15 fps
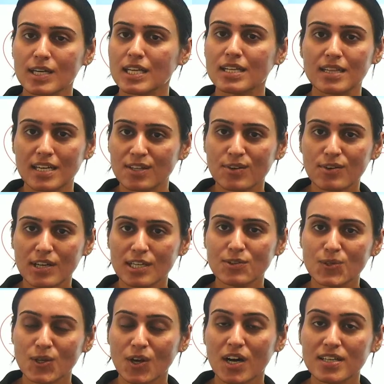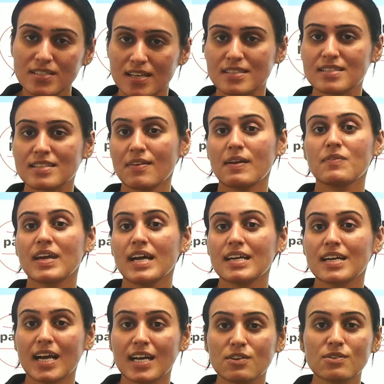that you can do yourselves, and we are
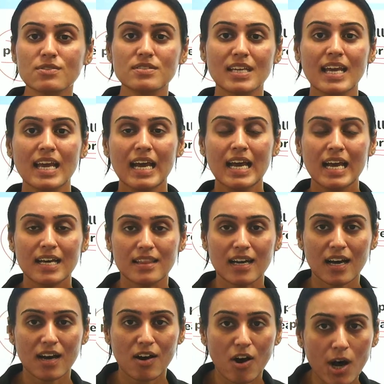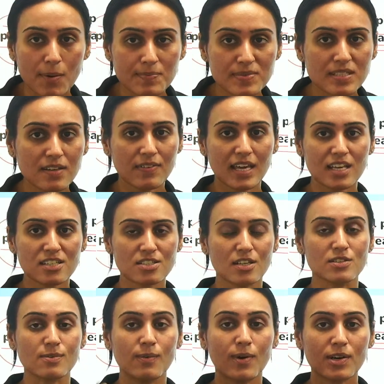trying to see the observations,
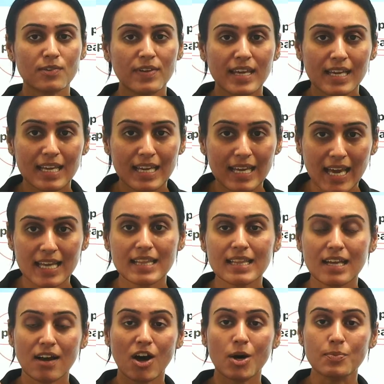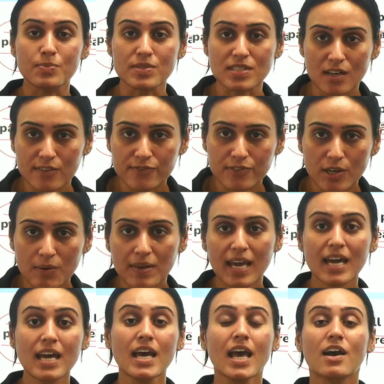what we can observe from here,
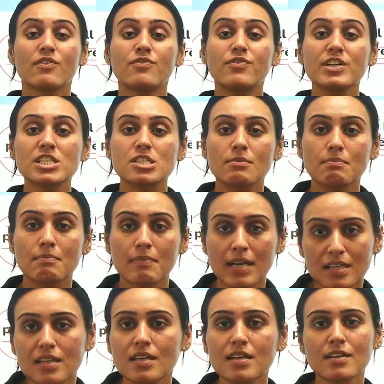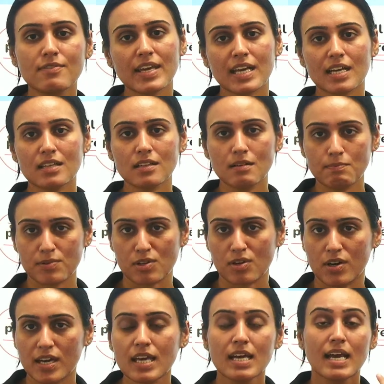which method we can
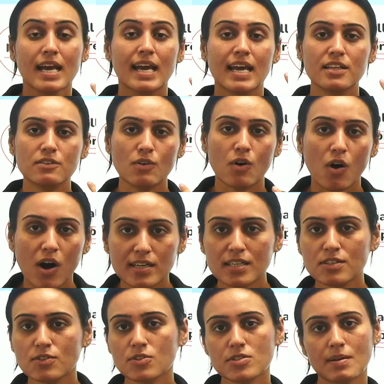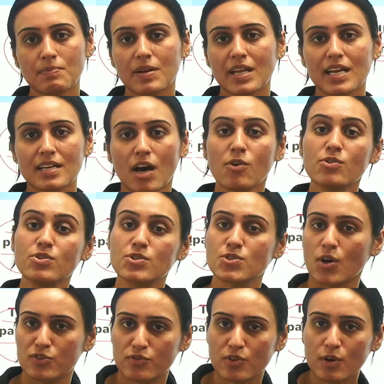employ in order to separate out salt
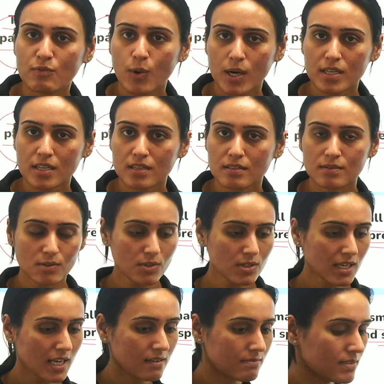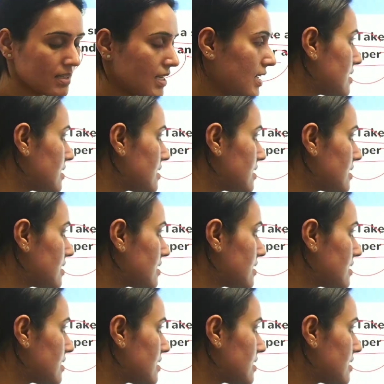from water. Okay, let's